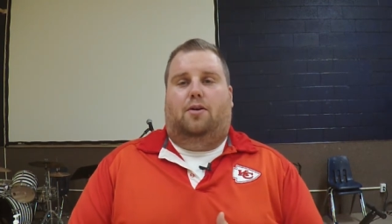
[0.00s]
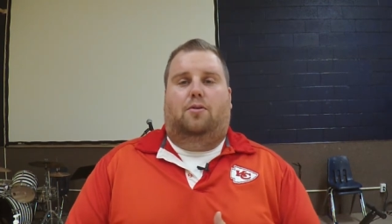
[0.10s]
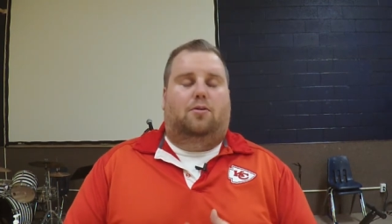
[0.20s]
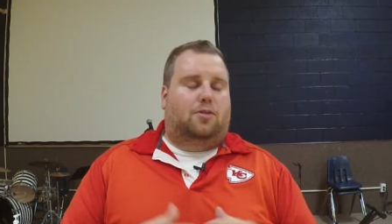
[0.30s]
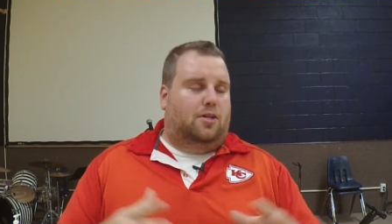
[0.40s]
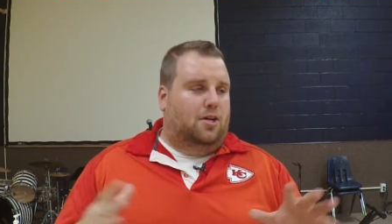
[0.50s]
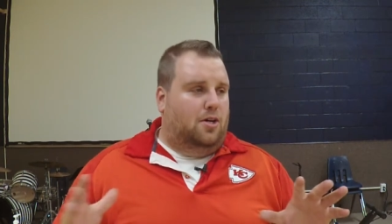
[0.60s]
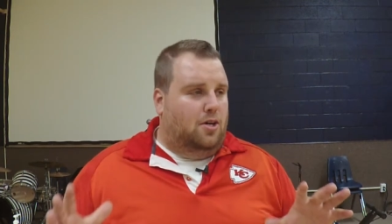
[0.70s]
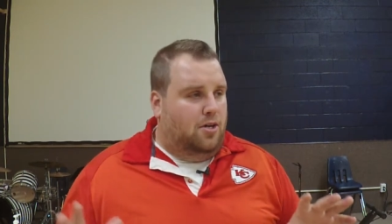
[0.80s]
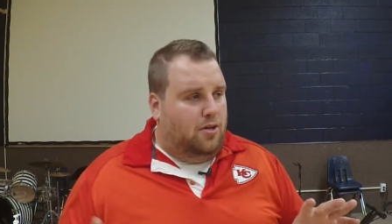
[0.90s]

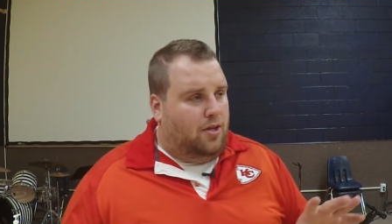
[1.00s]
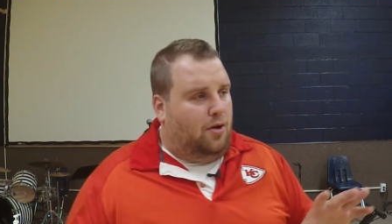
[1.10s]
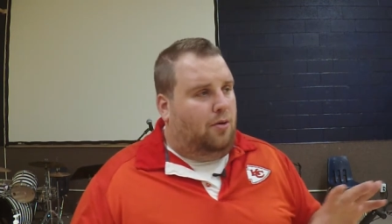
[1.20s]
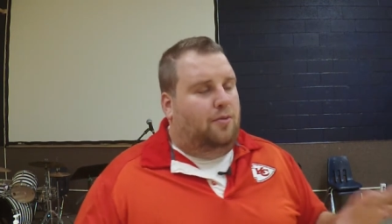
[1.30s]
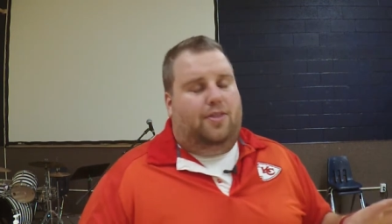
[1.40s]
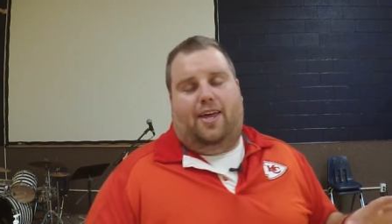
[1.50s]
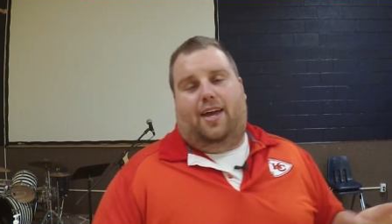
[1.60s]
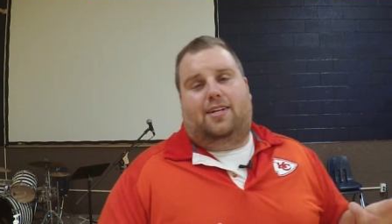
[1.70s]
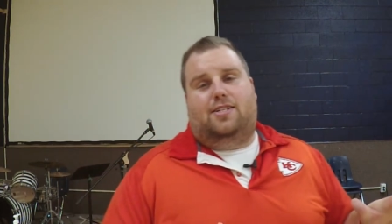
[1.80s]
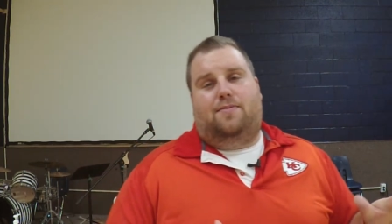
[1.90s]
old
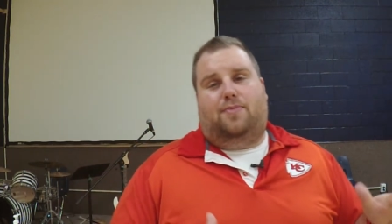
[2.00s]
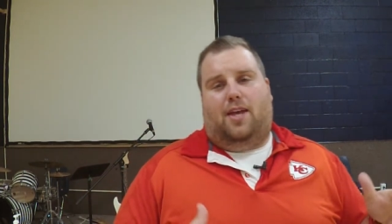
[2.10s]
things.